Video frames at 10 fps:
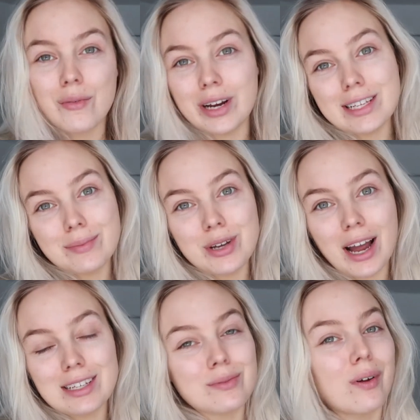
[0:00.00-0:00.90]
is up you
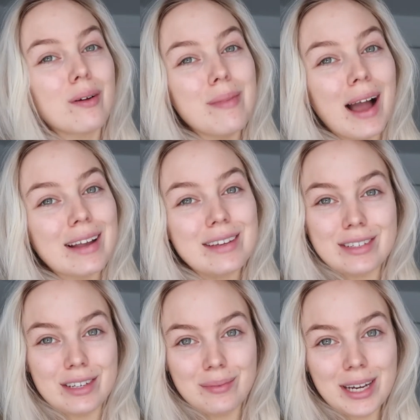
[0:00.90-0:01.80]
guys and welcome back
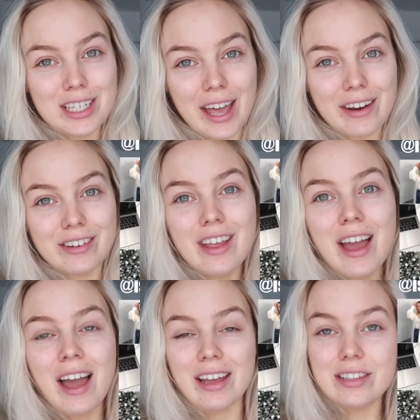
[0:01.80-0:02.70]
to my channel.
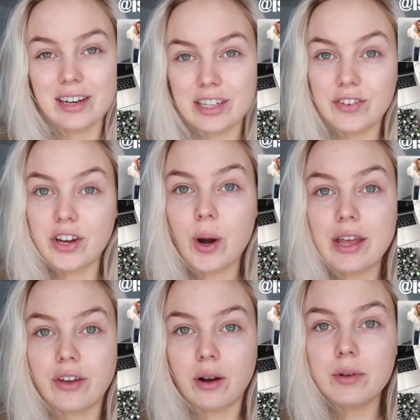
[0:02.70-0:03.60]
In today's video, I
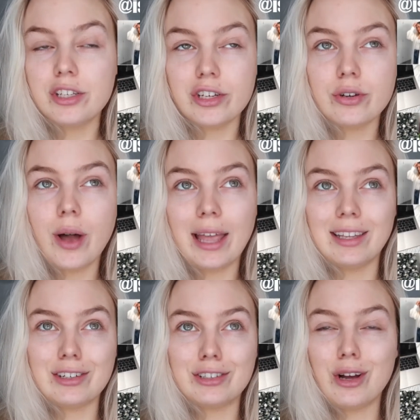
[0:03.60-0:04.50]
thought I would do a
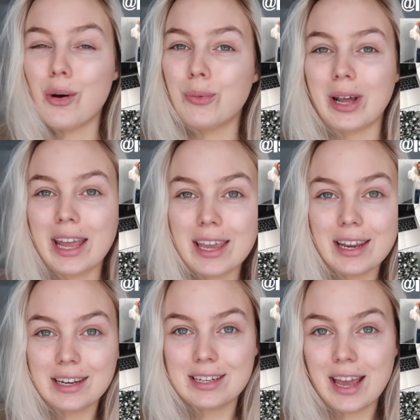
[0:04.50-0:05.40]
little what I eat
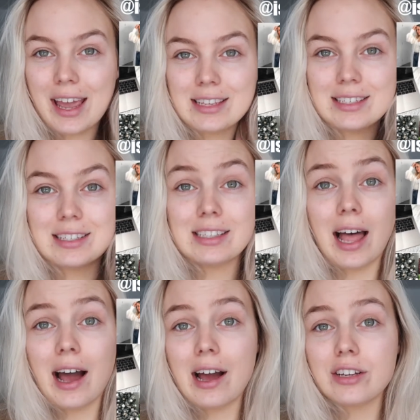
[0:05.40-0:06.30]
in a day
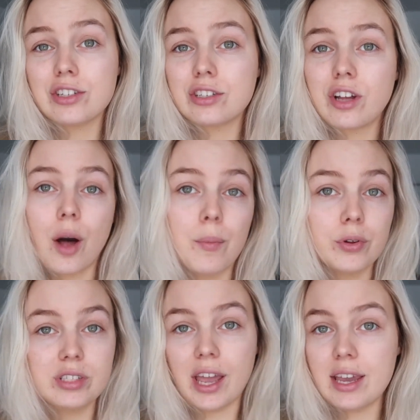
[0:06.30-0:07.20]
slash couple
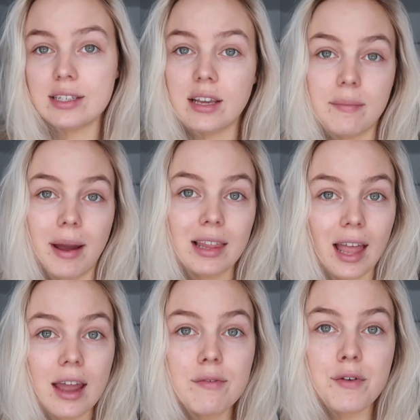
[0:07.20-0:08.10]
days in my
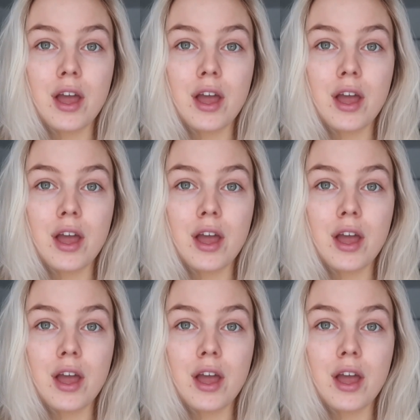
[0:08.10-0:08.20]
life.